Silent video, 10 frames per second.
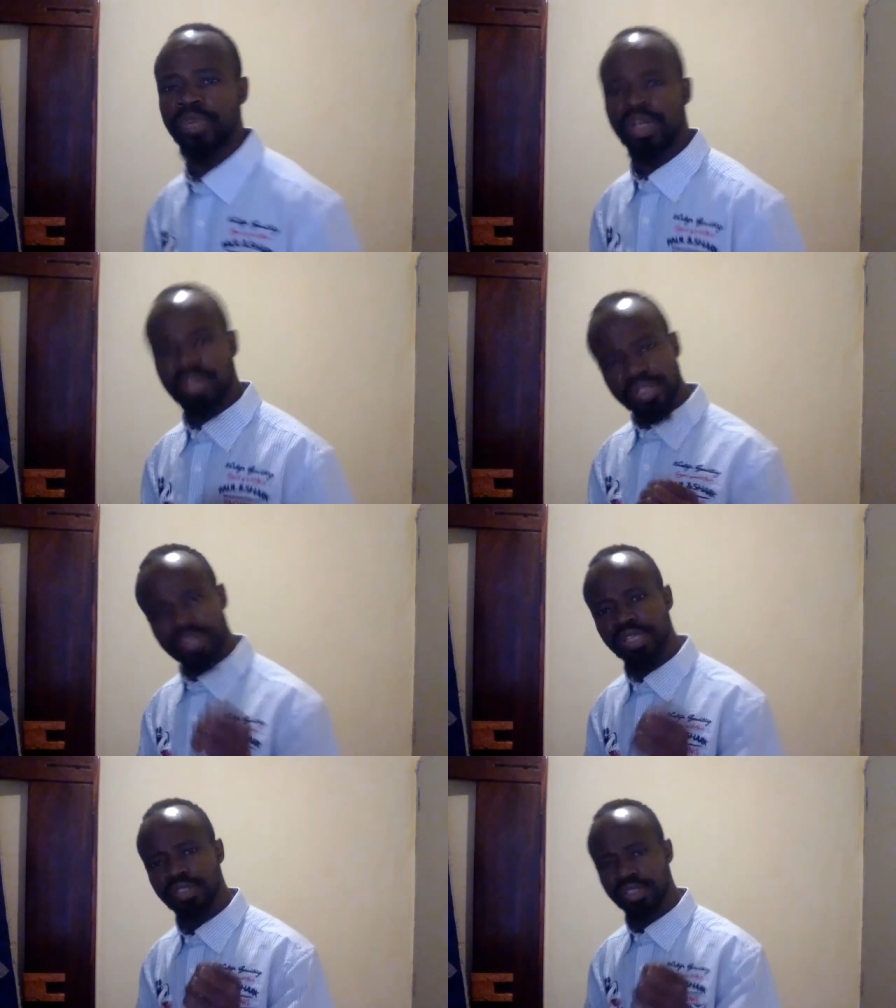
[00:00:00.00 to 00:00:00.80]
These
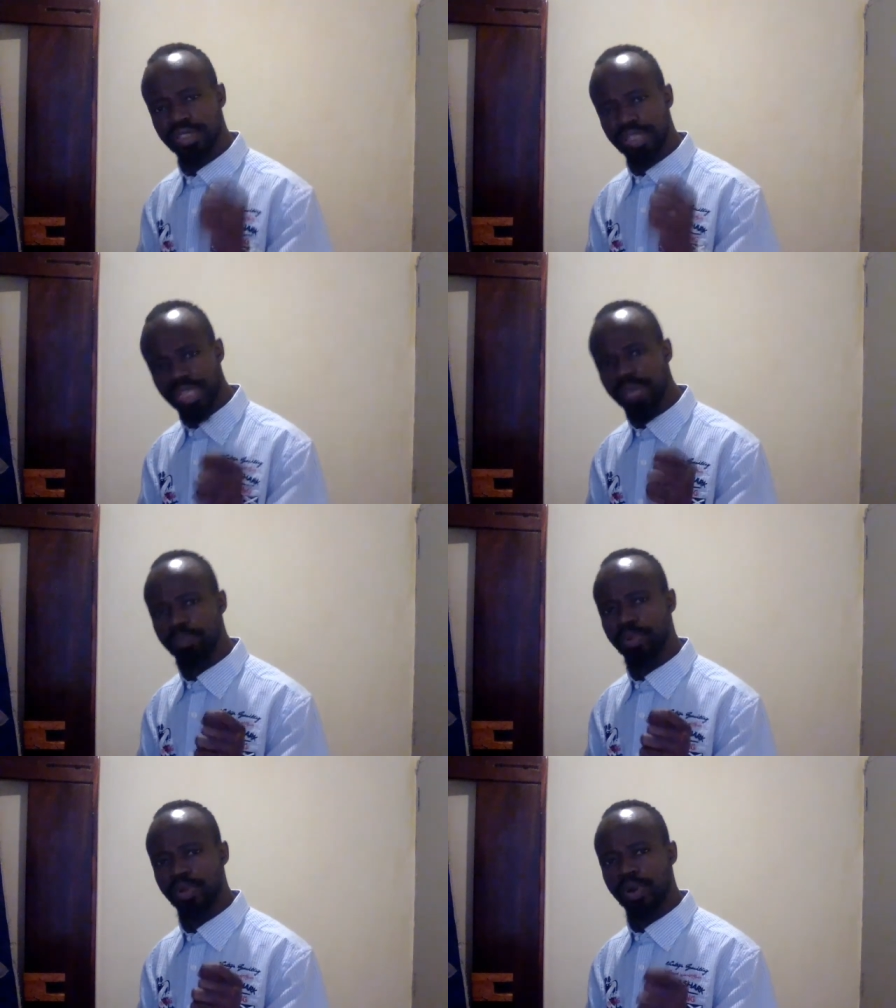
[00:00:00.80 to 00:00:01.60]
things is deep,
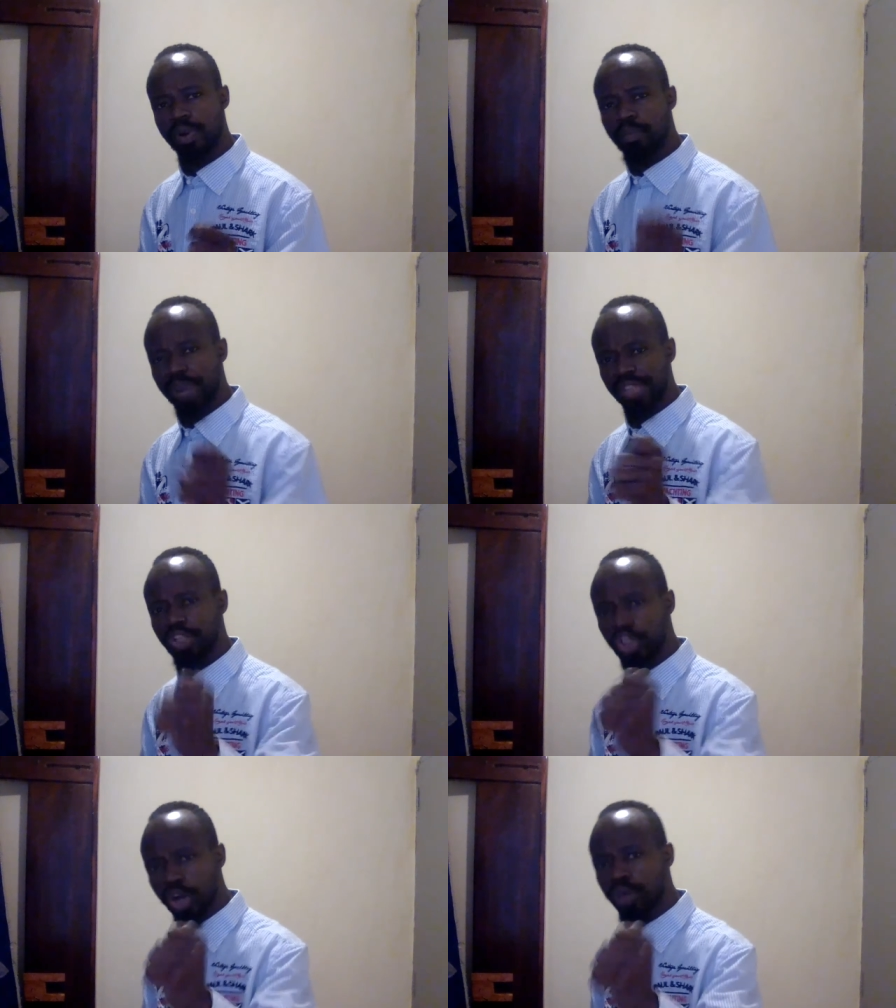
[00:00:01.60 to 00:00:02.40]
but
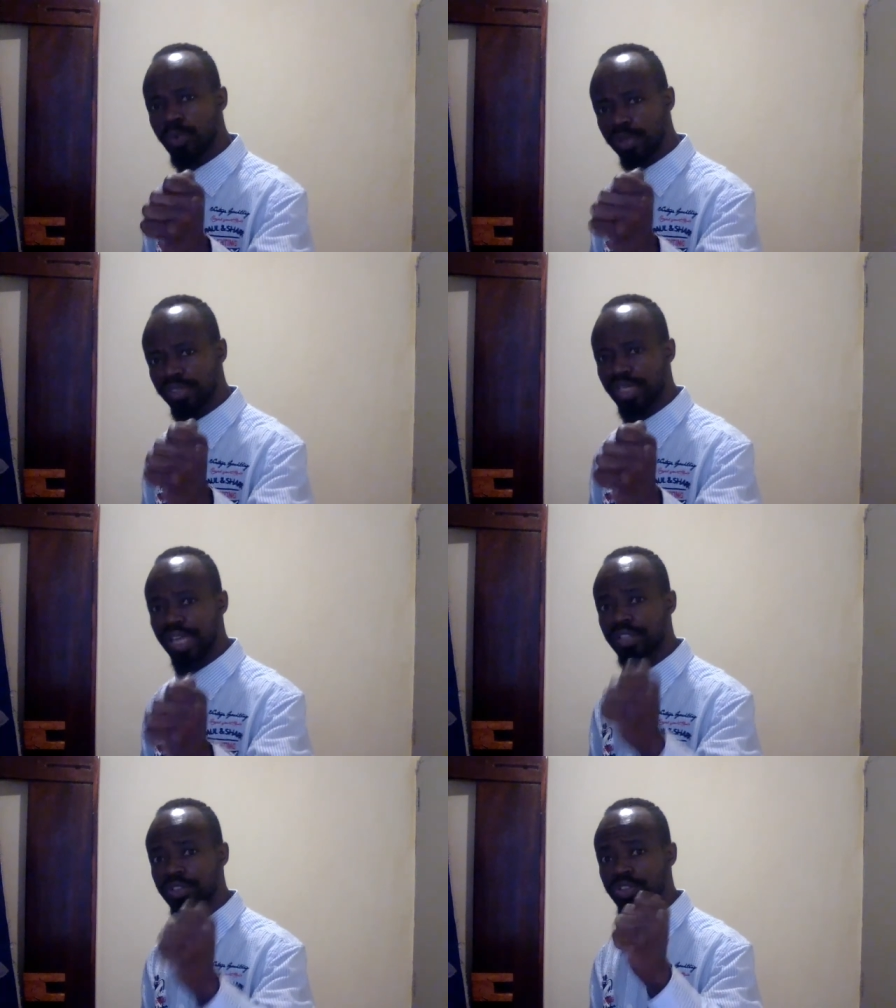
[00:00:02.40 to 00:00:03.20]
God wanted us